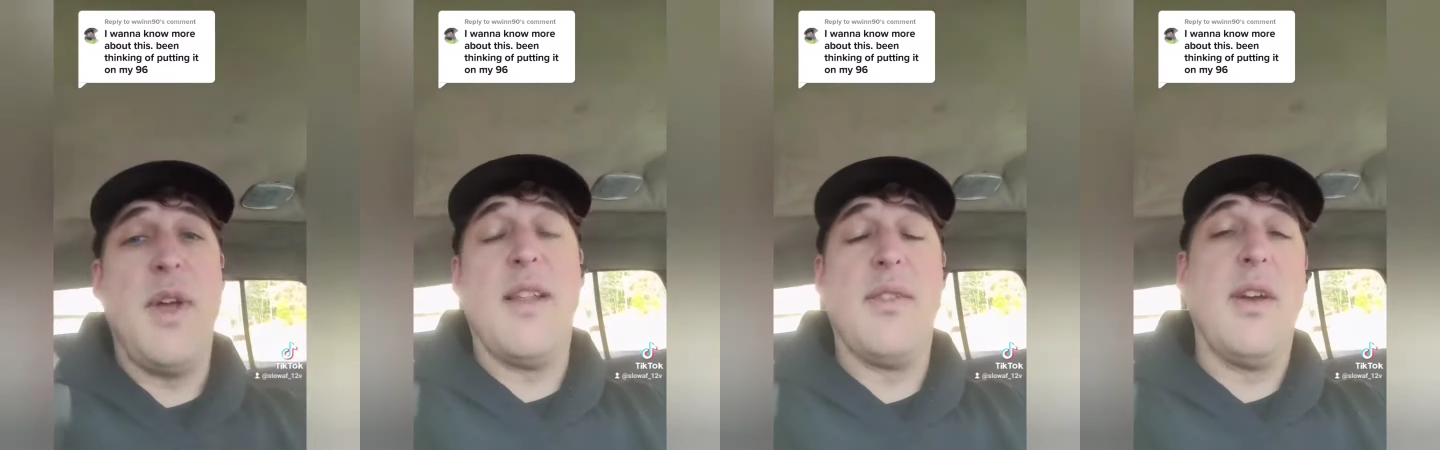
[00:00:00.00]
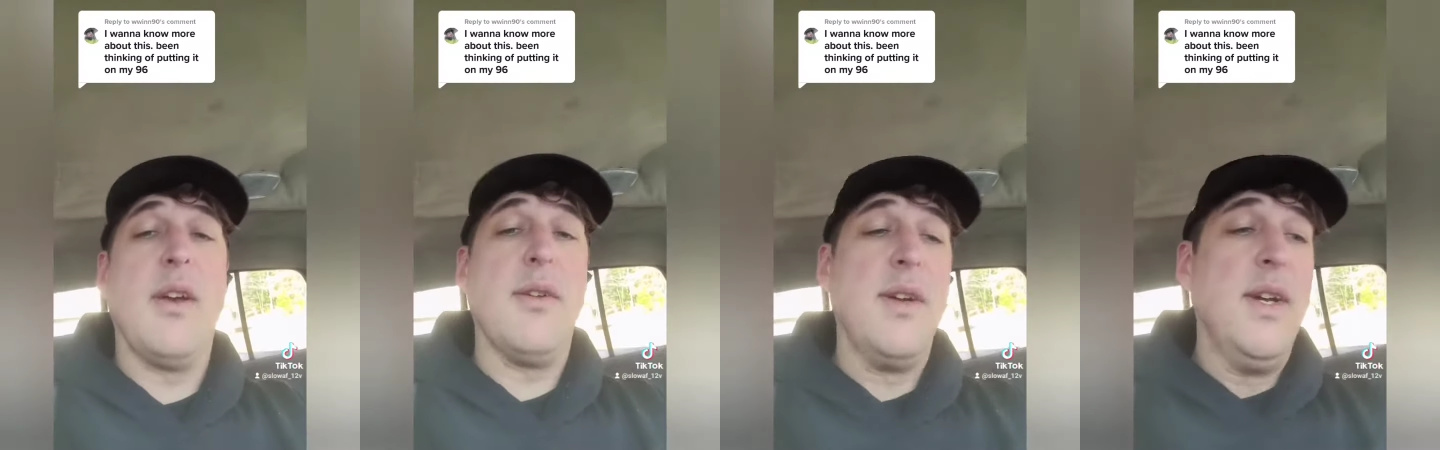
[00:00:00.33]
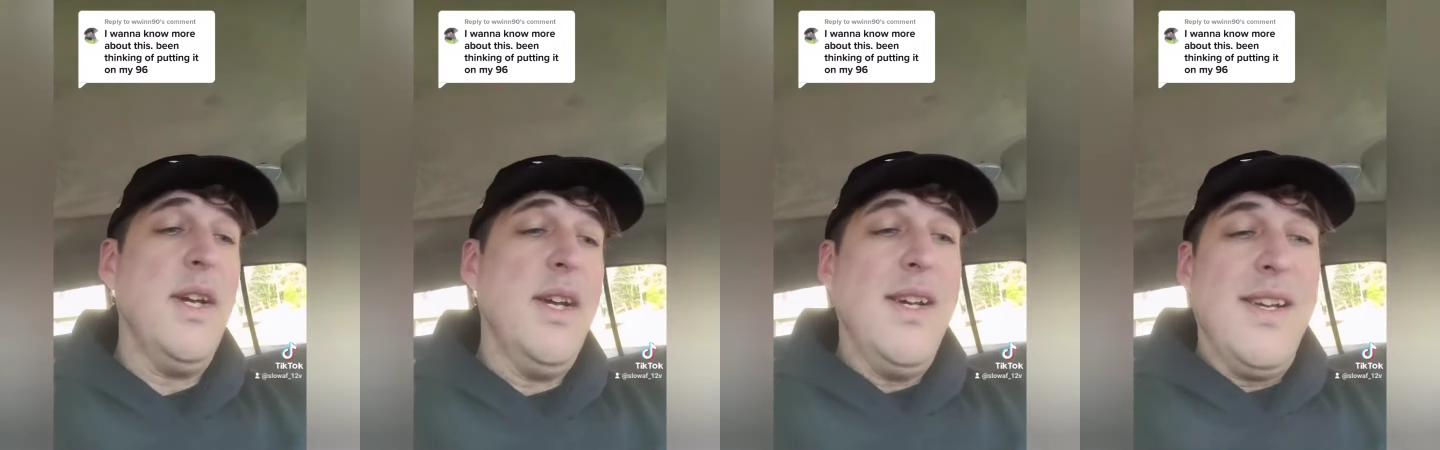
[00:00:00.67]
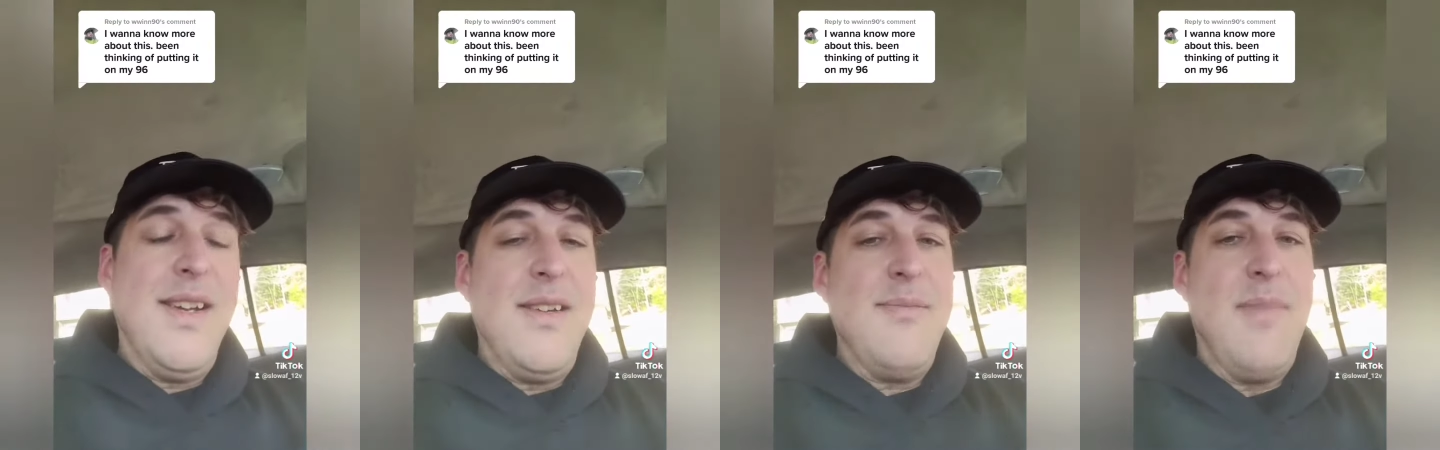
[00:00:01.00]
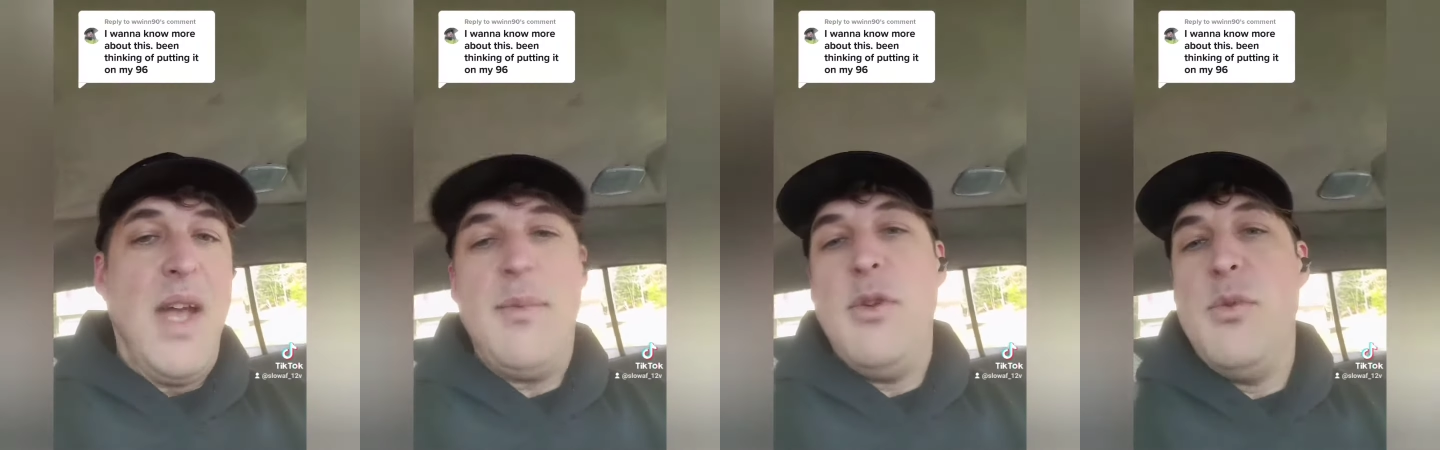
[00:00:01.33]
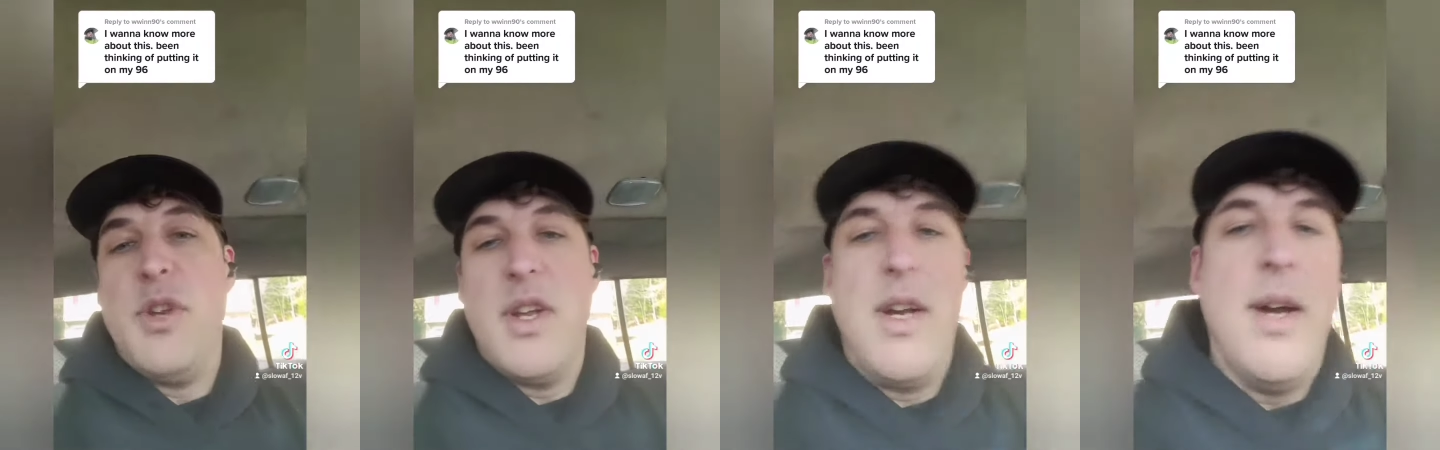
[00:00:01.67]
out of there, maybe you
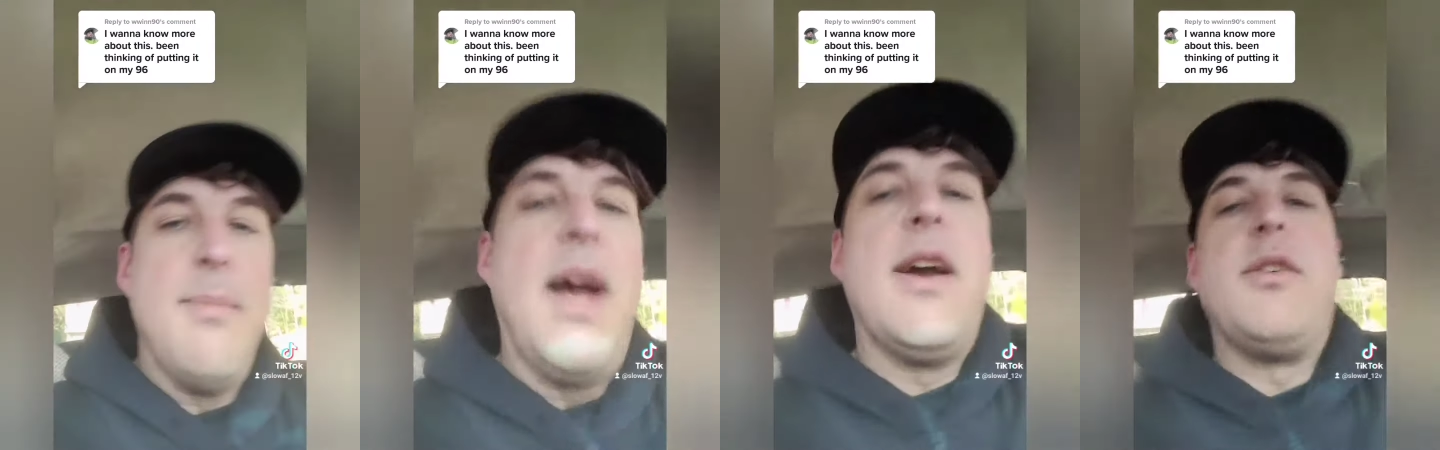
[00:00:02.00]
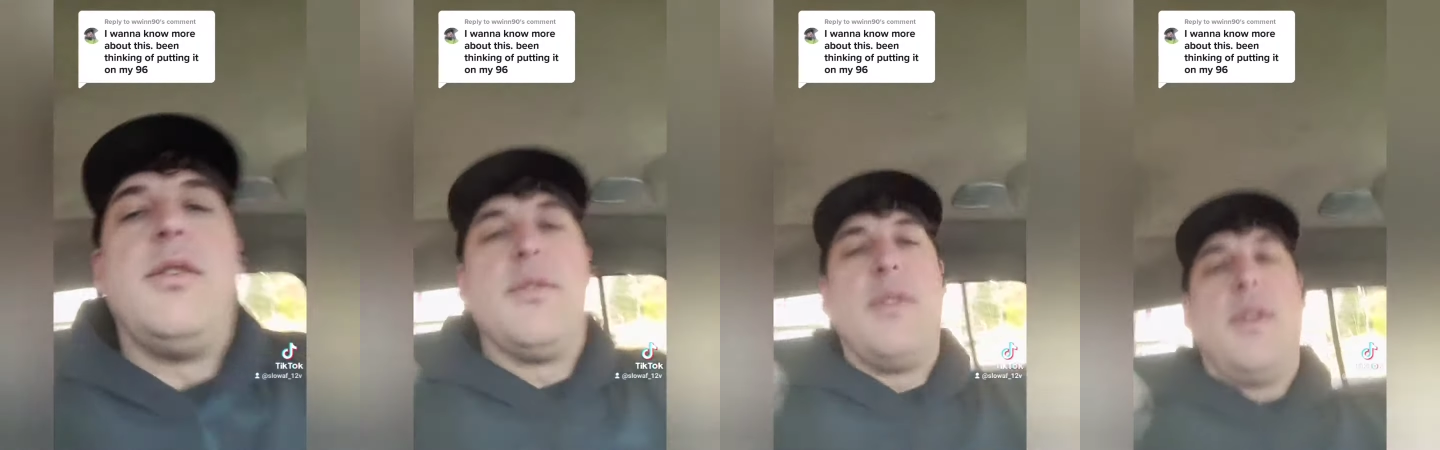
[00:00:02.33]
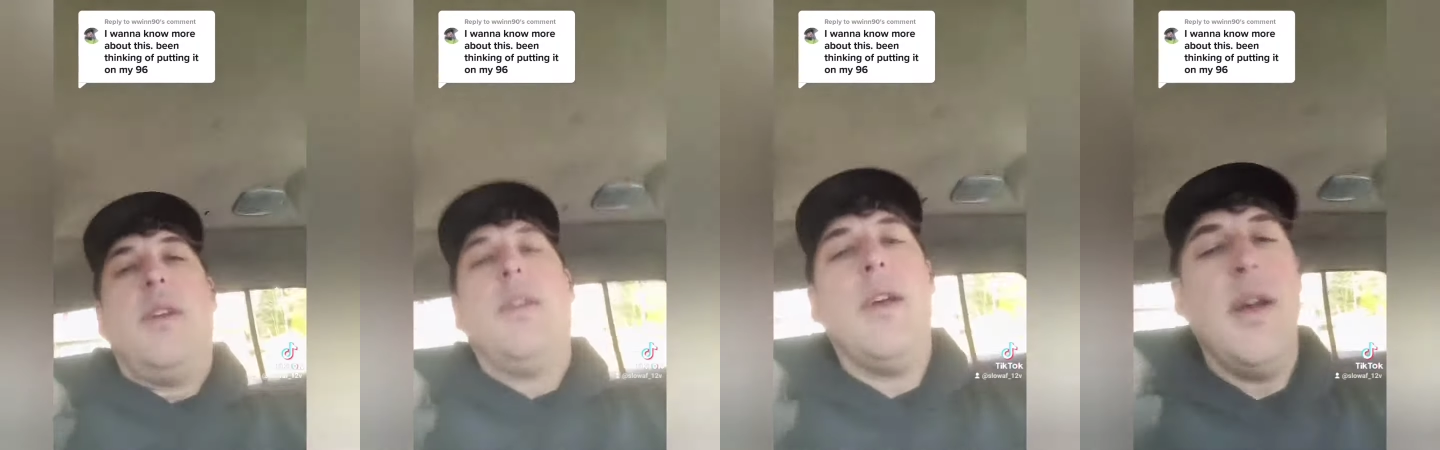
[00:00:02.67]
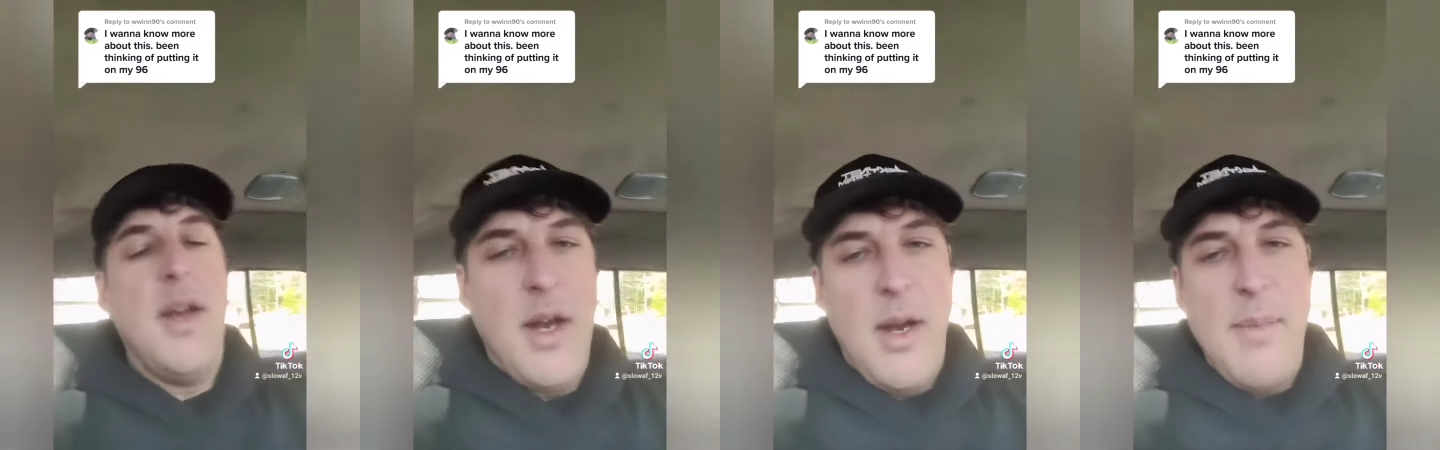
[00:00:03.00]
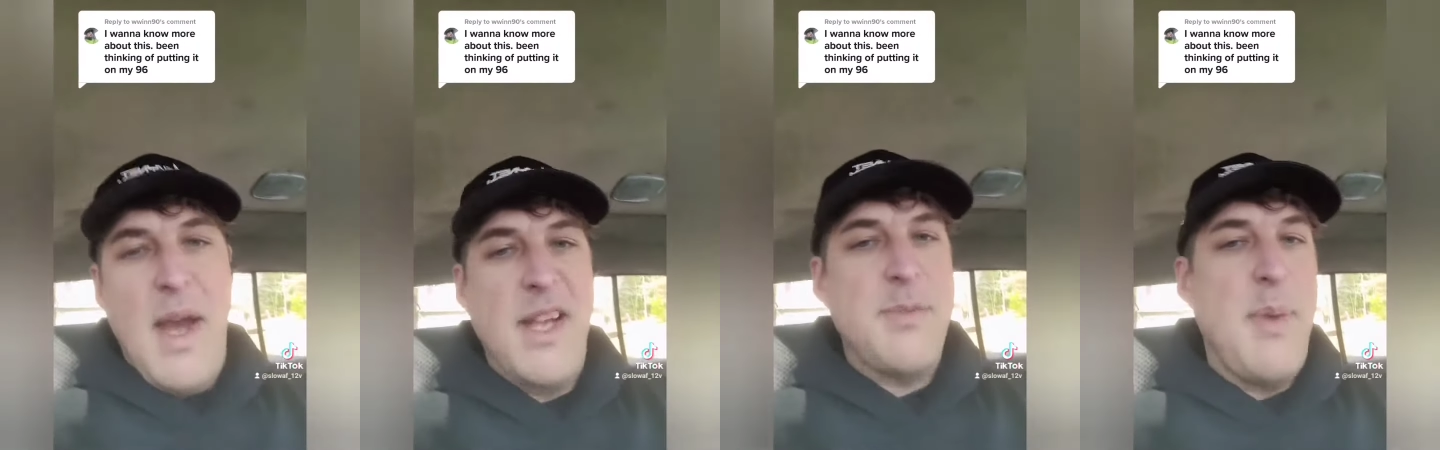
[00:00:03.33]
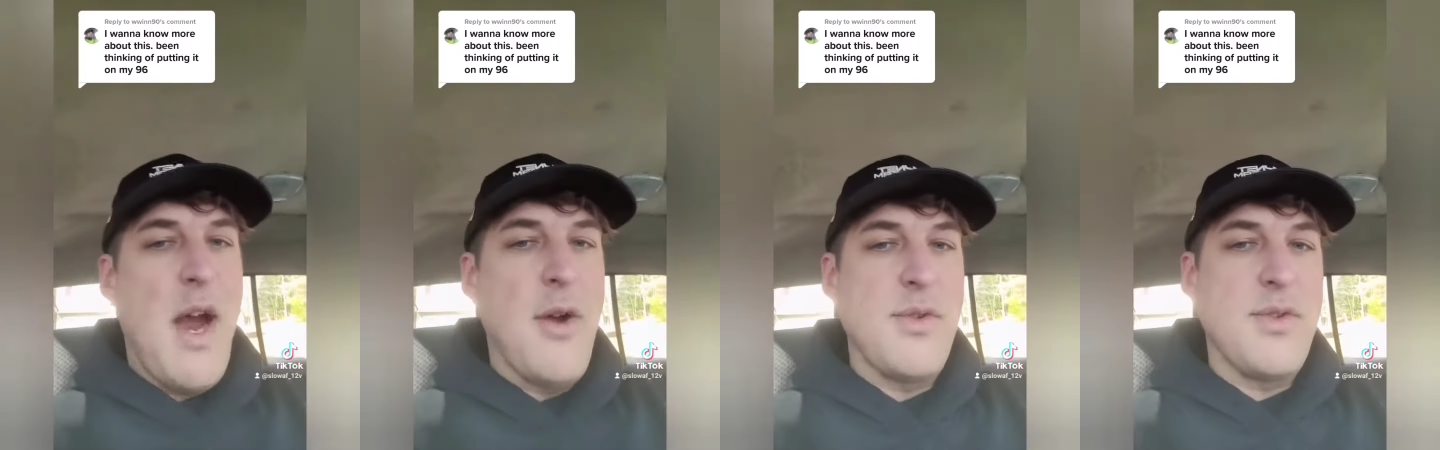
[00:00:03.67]
want to cut back on the uh, max
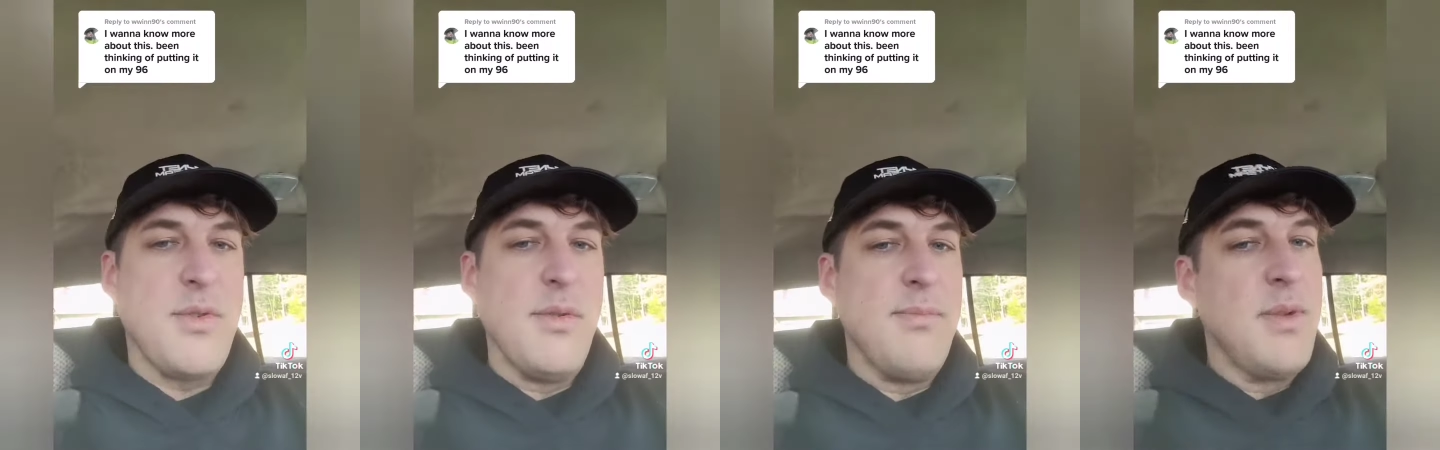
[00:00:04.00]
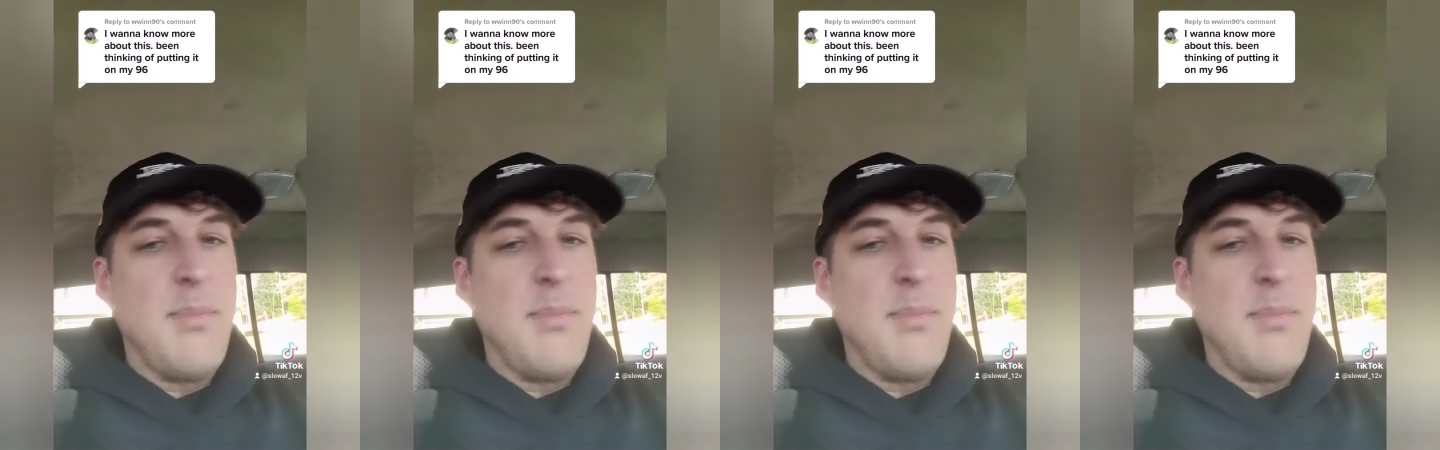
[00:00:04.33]
power screw,